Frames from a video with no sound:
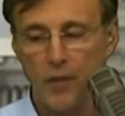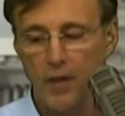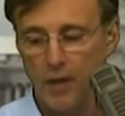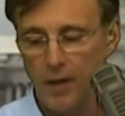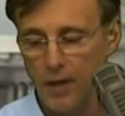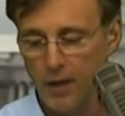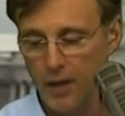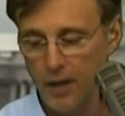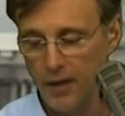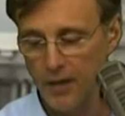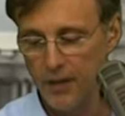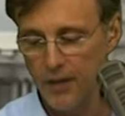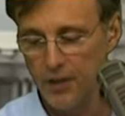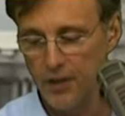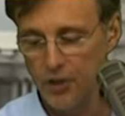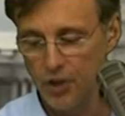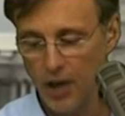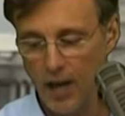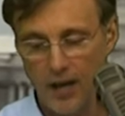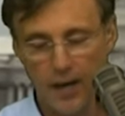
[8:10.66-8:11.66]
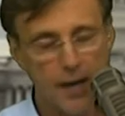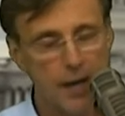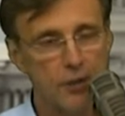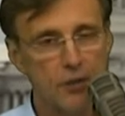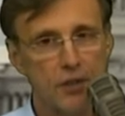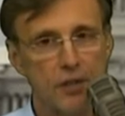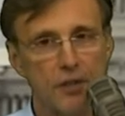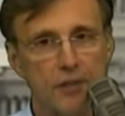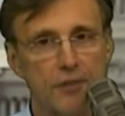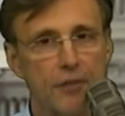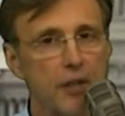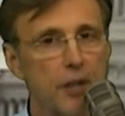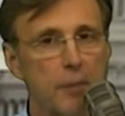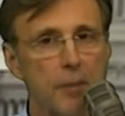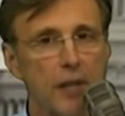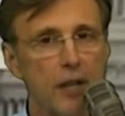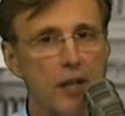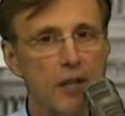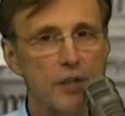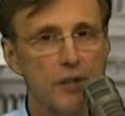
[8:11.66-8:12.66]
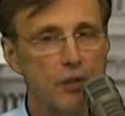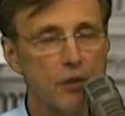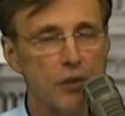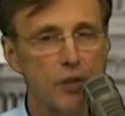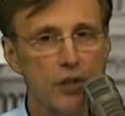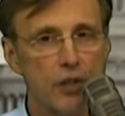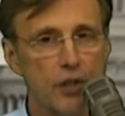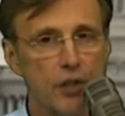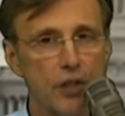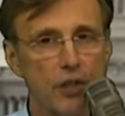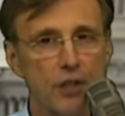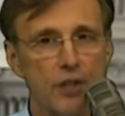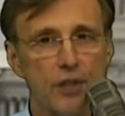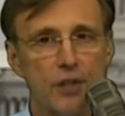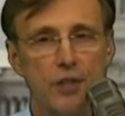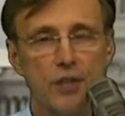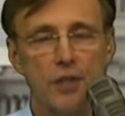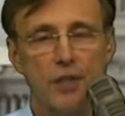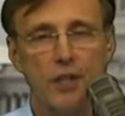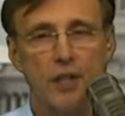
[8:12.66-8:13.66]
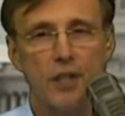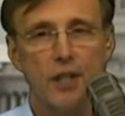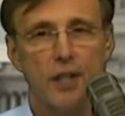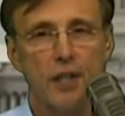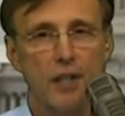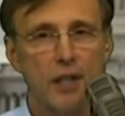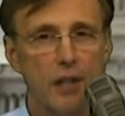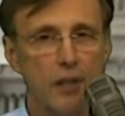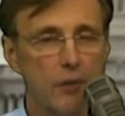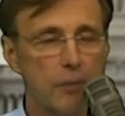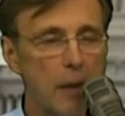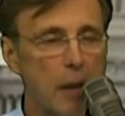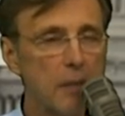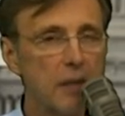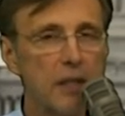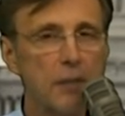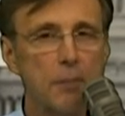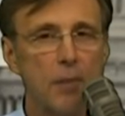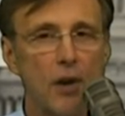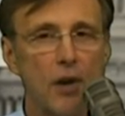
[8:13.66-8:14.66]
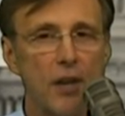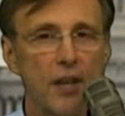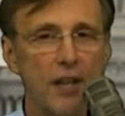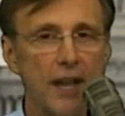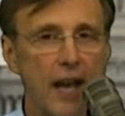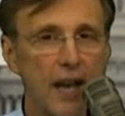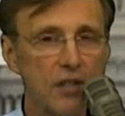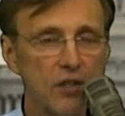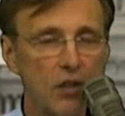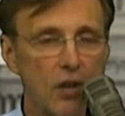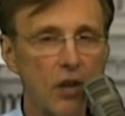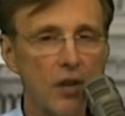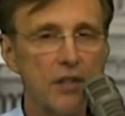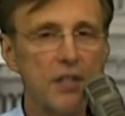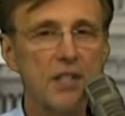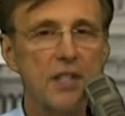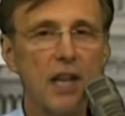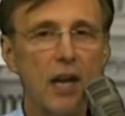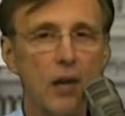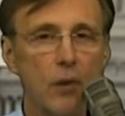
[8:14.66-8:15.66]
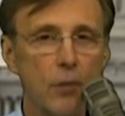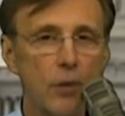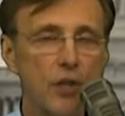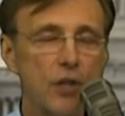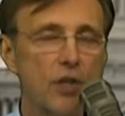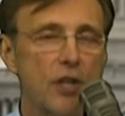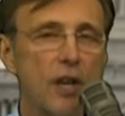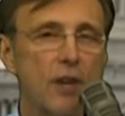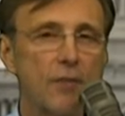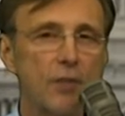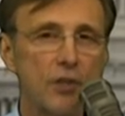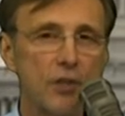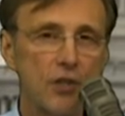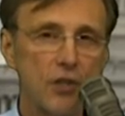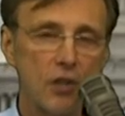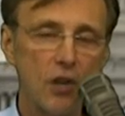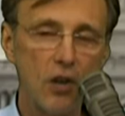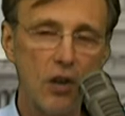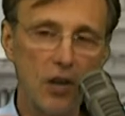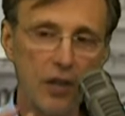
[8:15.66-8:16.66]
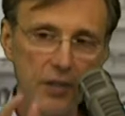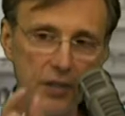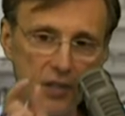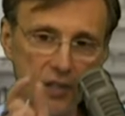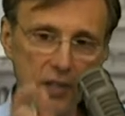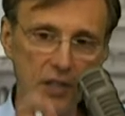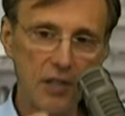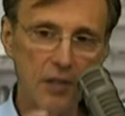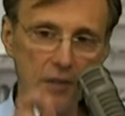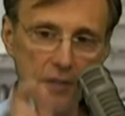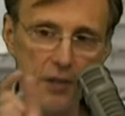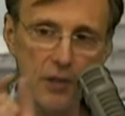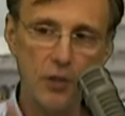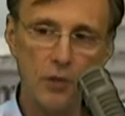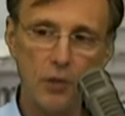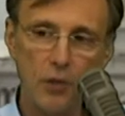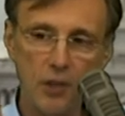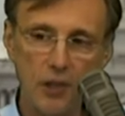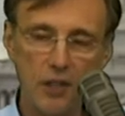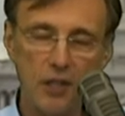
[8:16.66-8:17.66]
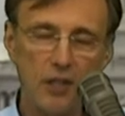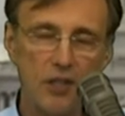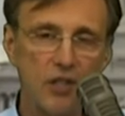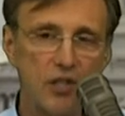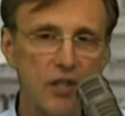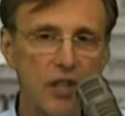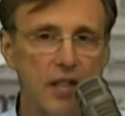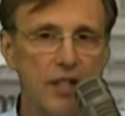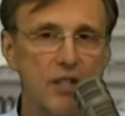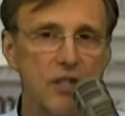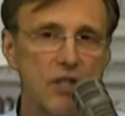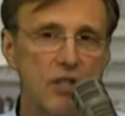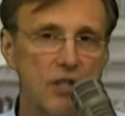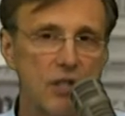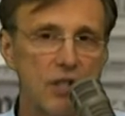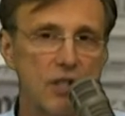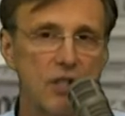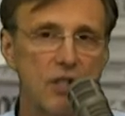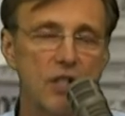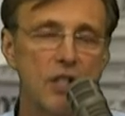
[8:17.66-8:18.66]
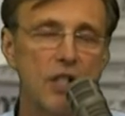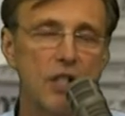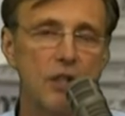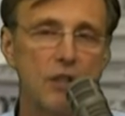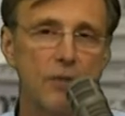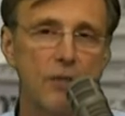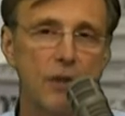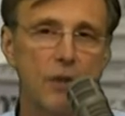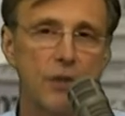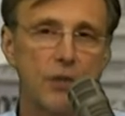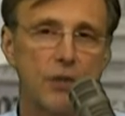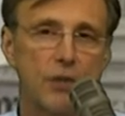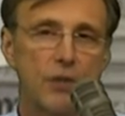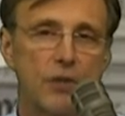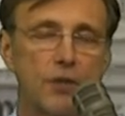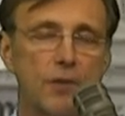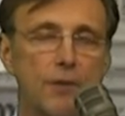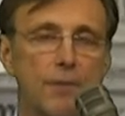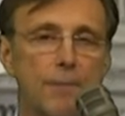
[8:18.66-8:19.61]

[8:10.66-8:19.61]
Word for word: Uh, they shout out to the fundamentalist Christians you know, the Republican Party has all these outreach efforts to all these individual little slices, these niche voters.